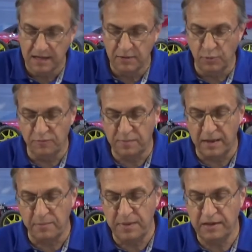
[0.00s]
With
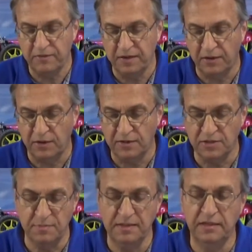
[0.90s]
my big finger, it's
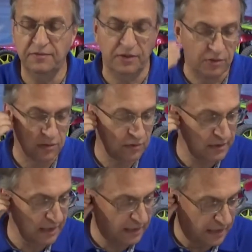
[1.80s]
a bit difficult to
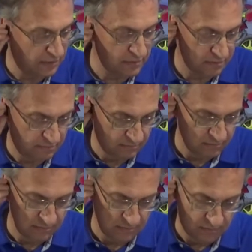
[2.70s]
take out.
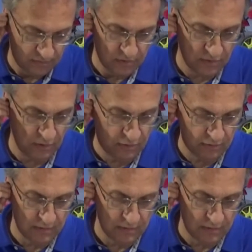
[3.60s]
So